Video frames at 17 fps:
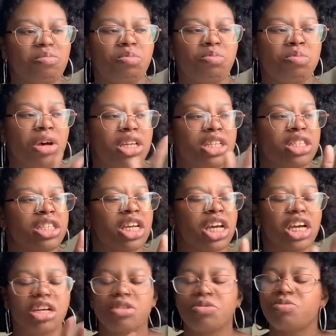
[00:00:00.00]
Best
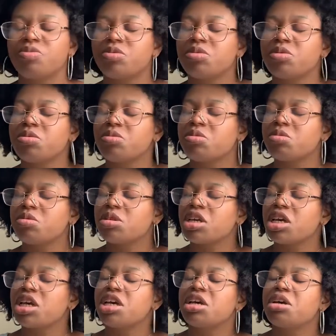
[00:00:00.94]
take.
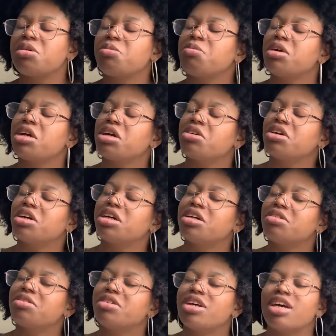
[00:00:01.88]
Period.
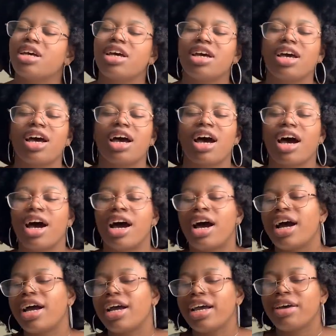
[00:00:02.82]

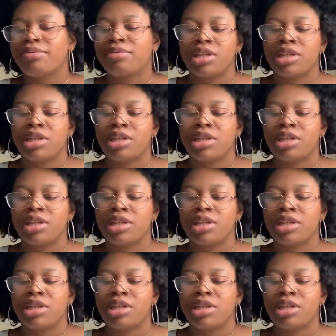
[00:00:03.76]
I have been